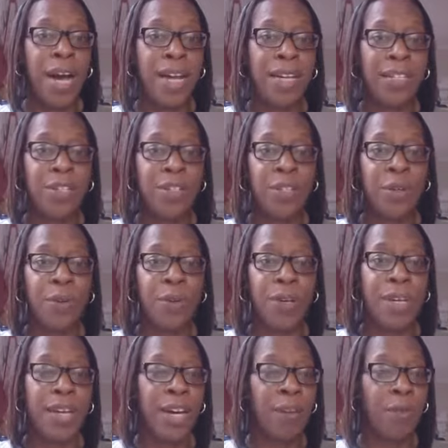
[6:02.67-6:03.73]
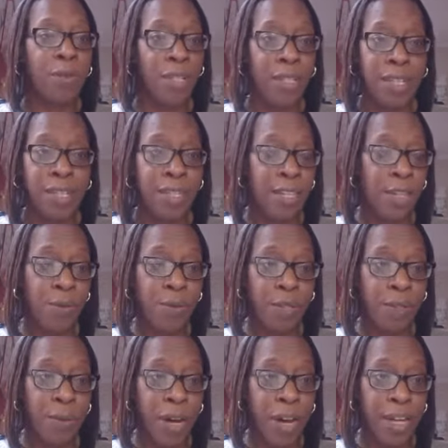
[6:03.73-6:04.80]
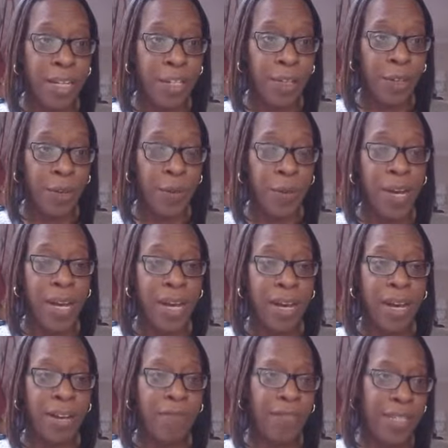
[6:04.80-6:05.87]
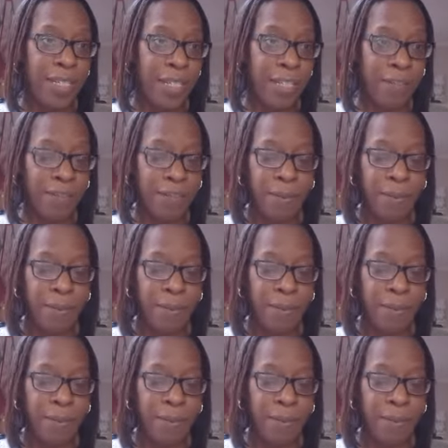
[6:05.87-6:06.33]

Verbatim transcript: and to get all the things that you aspire to receive.